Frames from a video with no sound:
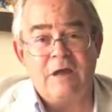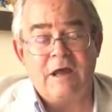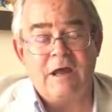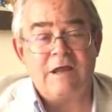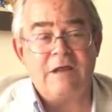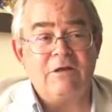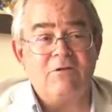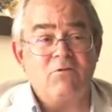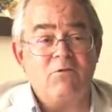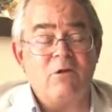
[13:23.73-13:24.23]

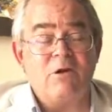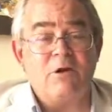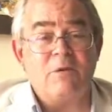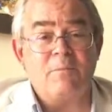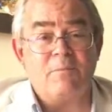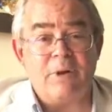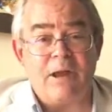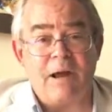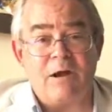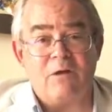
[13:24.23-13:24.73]
and gives you a
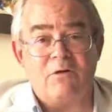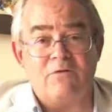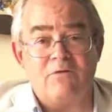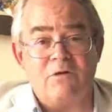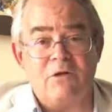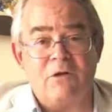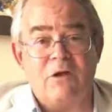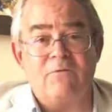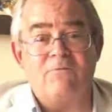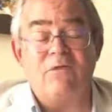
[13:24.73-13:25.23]

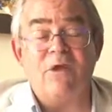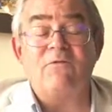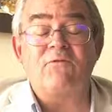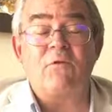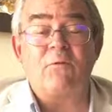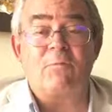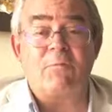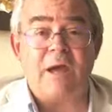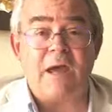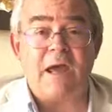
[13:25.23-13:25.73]
comparison of
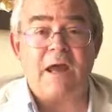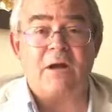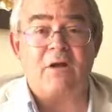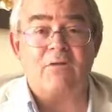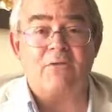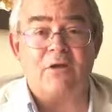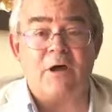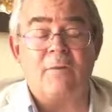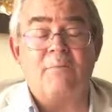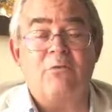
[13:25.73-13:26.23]
different
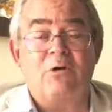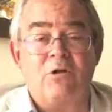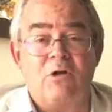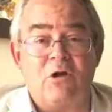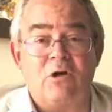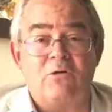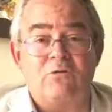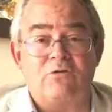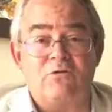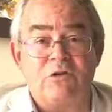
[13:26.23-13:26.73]
panels up
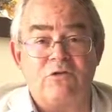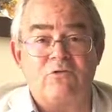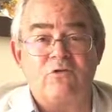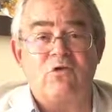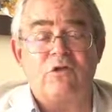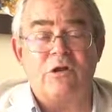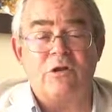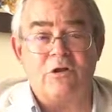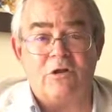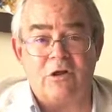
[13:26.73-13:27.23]
close that
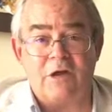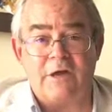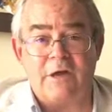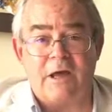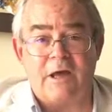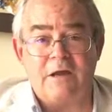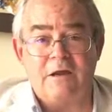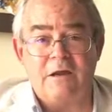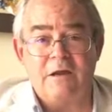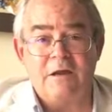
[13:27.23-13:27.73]
you could look
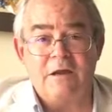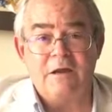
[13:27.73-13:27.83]
at.